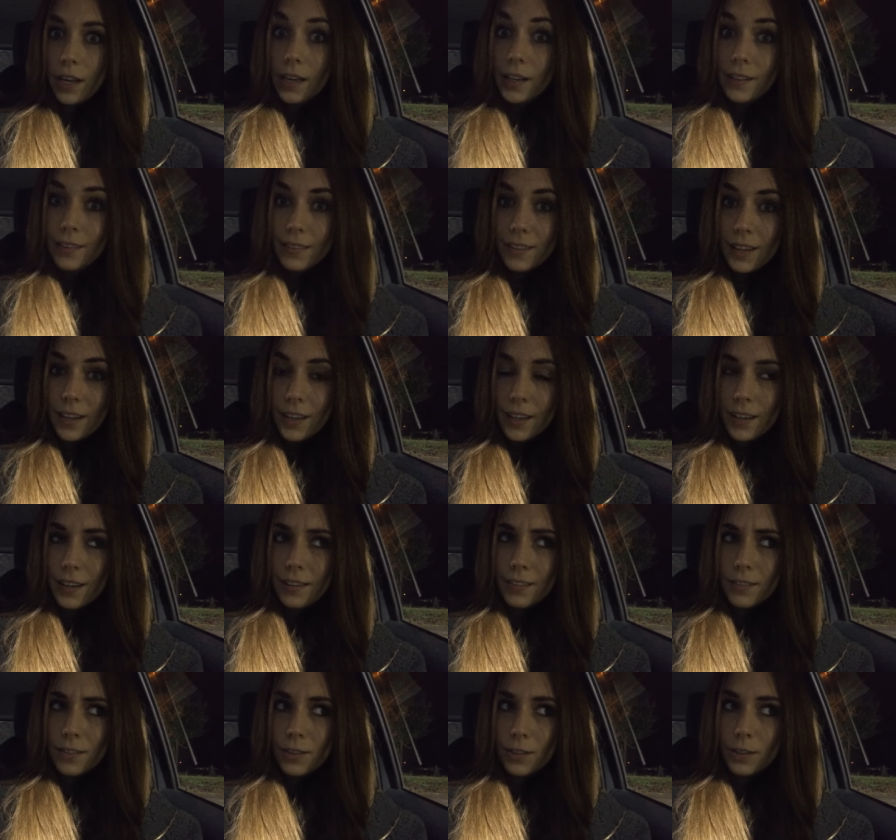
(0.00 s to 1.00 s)
8
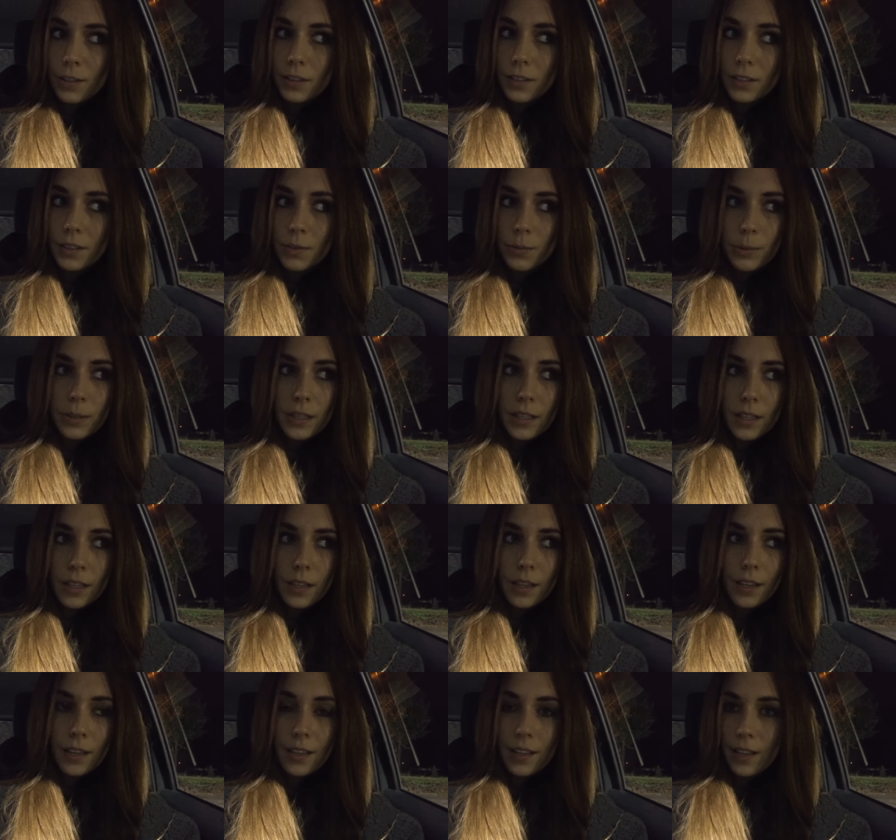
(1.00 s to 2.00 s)
days or a
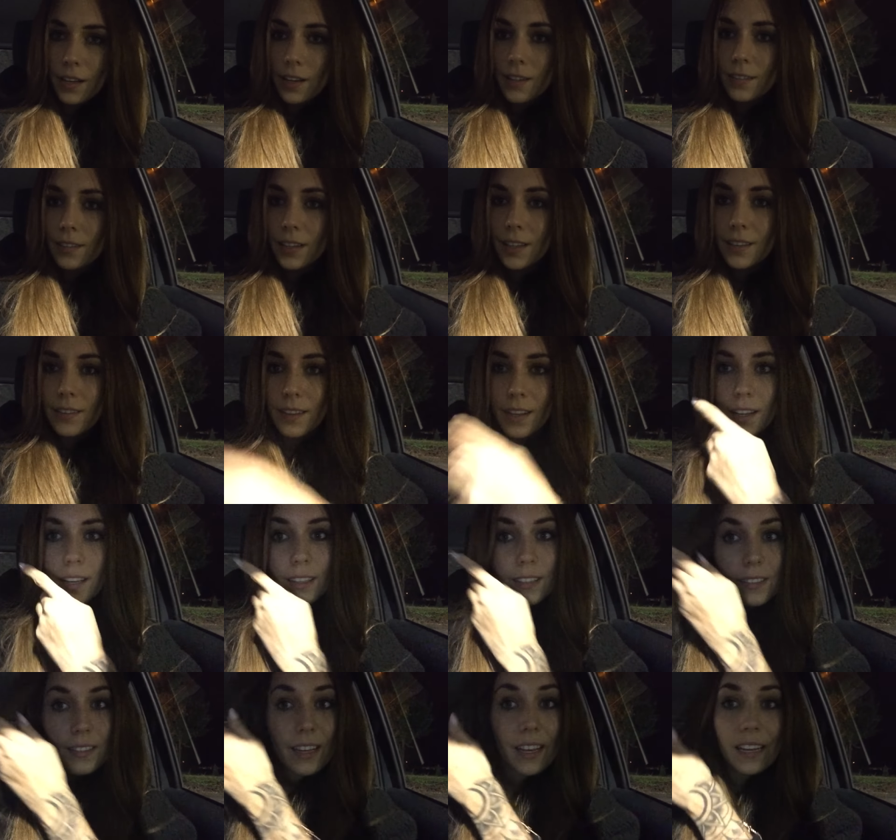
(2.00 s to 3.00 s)
week. Yes, I
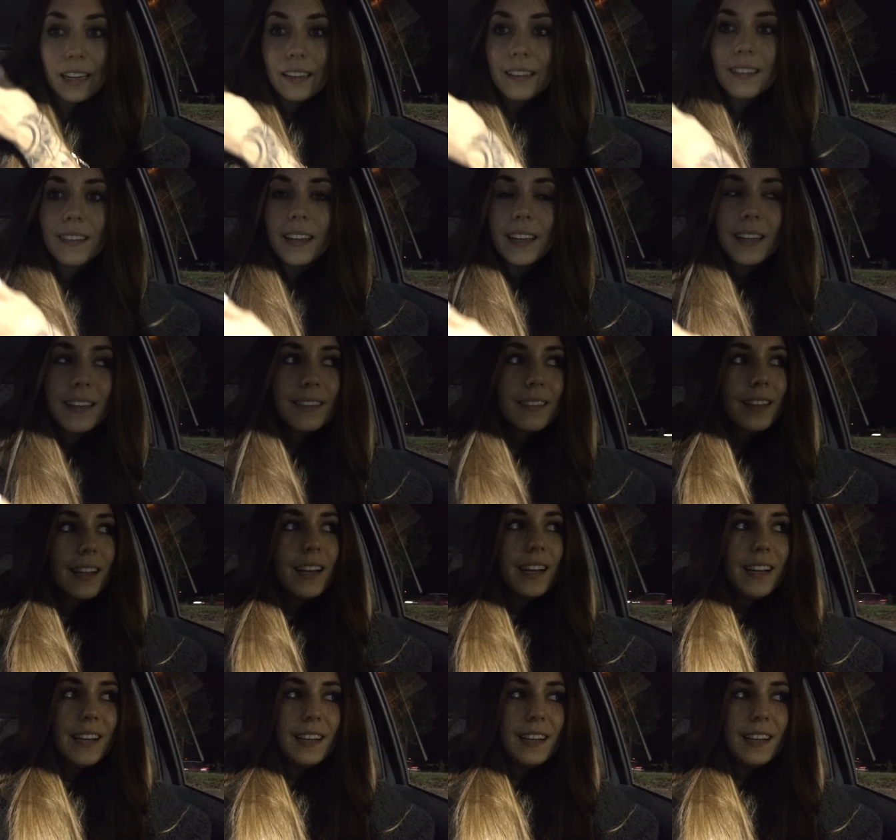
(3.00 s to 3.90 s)
think it's 8 days.